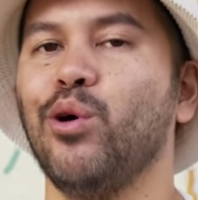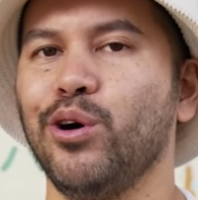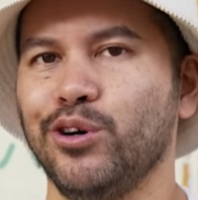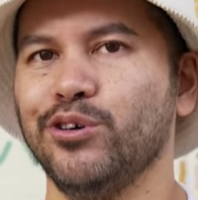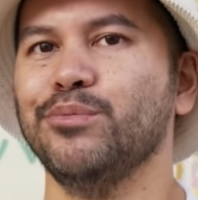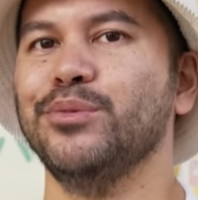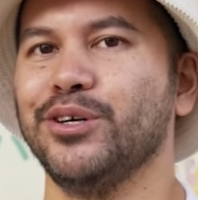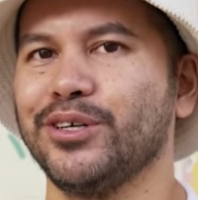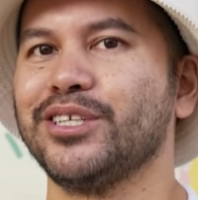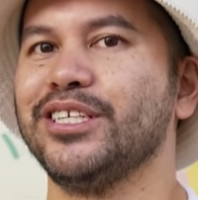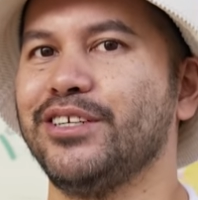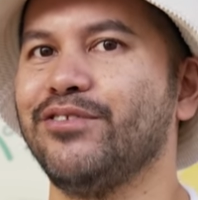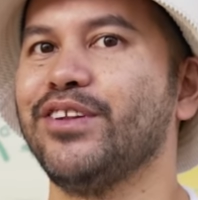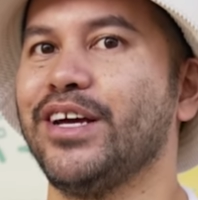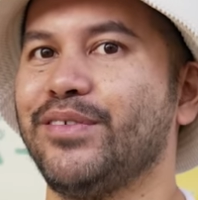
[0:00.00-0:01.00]
royal milk
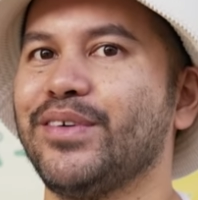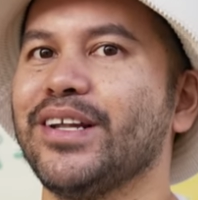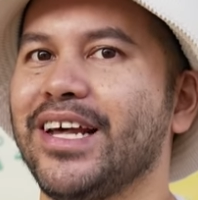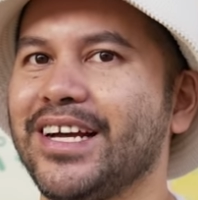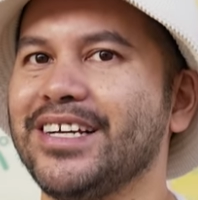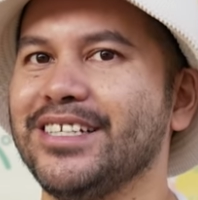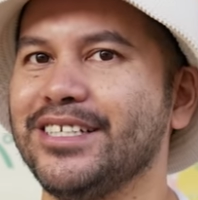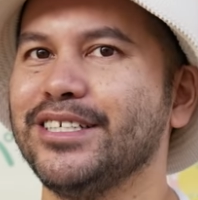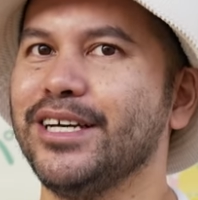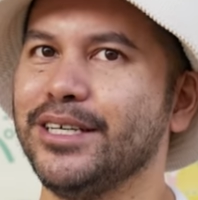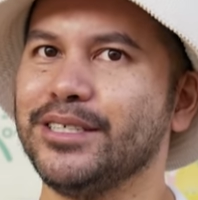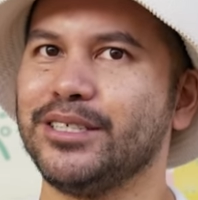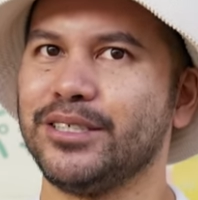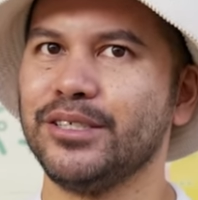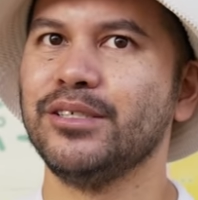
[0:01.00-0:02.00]
tea flavored, like it
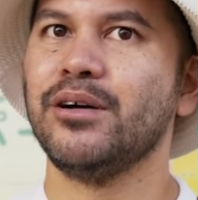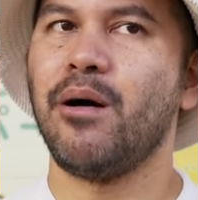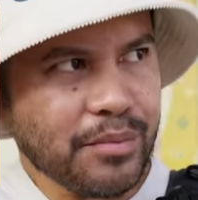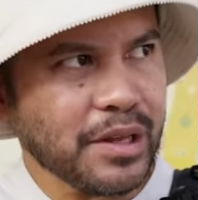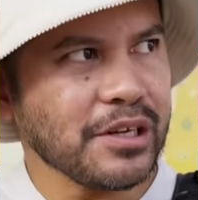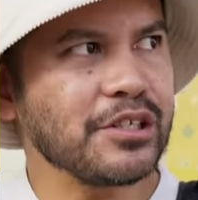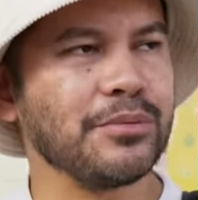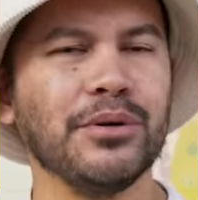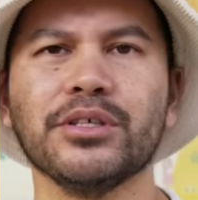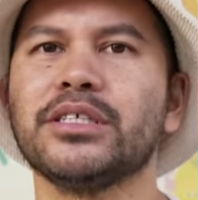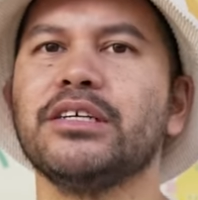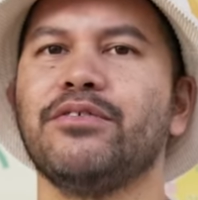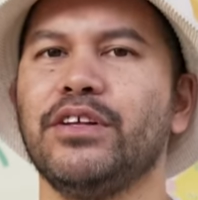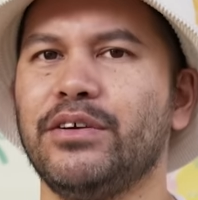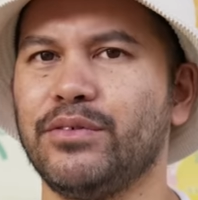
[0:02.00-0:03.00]
says. So most of
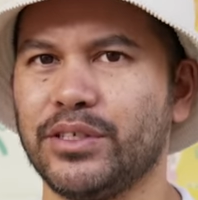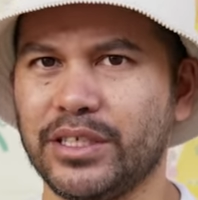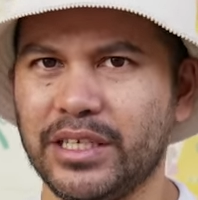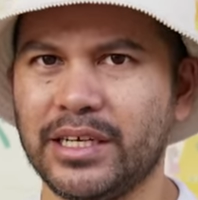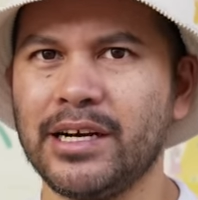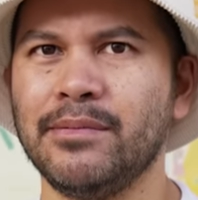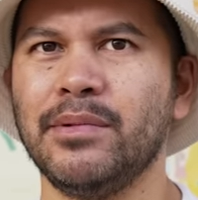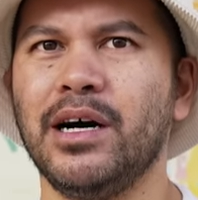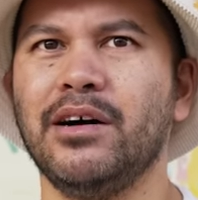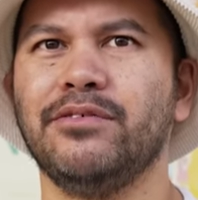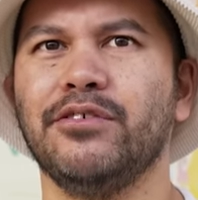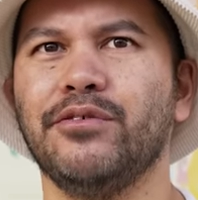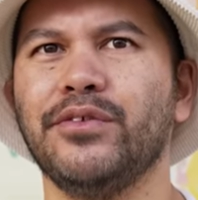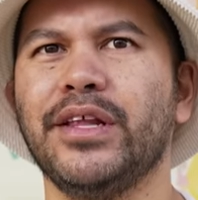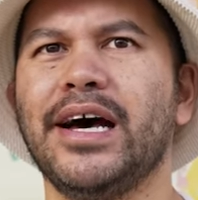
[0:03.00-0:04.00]
the flavor is going to come
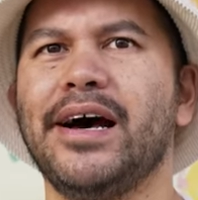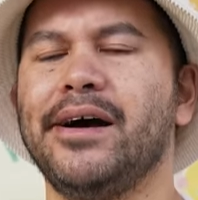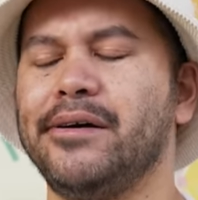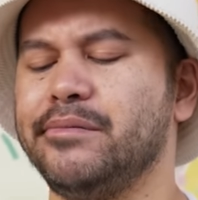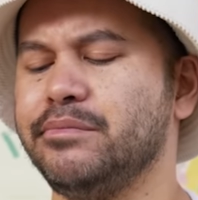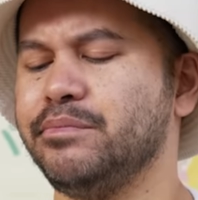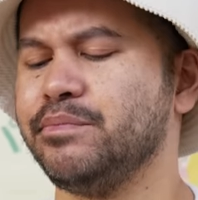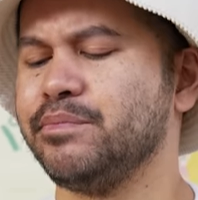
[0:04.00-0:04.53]
off of that.